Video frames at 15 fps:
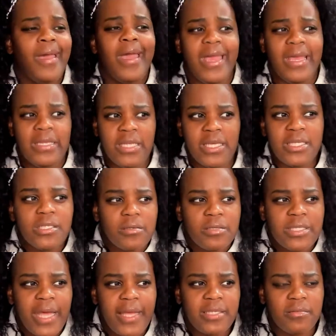It did still
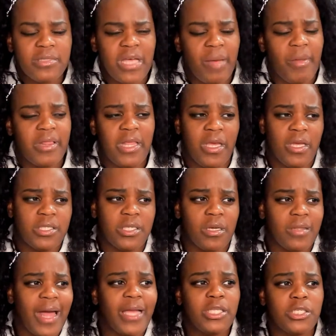take some time. I think it took
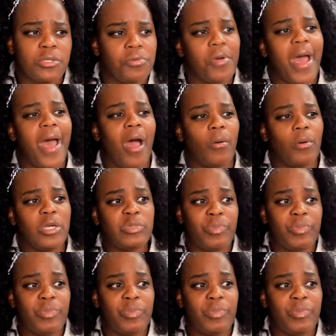like 2 hours,